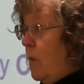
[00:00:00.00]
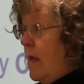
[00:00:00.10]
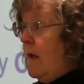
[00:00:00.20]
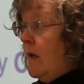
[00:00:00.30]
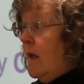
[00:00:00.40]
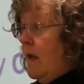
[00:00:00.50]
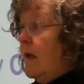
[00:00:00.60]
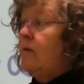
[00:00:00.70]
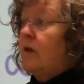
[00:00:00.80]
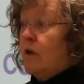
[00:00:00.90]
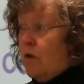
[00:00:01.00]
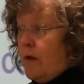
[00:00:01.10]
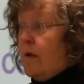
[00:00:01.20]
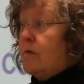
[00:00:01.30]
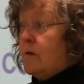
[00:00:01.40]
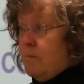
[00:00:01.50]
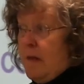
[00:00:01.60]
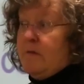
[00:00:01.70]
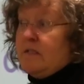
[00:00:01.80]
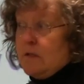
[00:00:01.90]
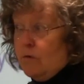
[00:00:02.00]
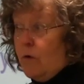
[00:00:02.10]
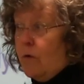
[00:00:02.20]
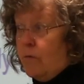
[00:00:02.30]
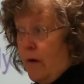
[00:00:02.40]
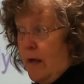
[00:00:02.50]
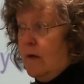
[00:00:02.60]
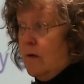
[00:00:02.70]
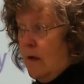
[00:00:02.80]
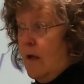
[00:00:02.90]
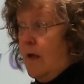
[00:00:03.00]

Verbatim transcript: week is going to go down to maybe zero, right?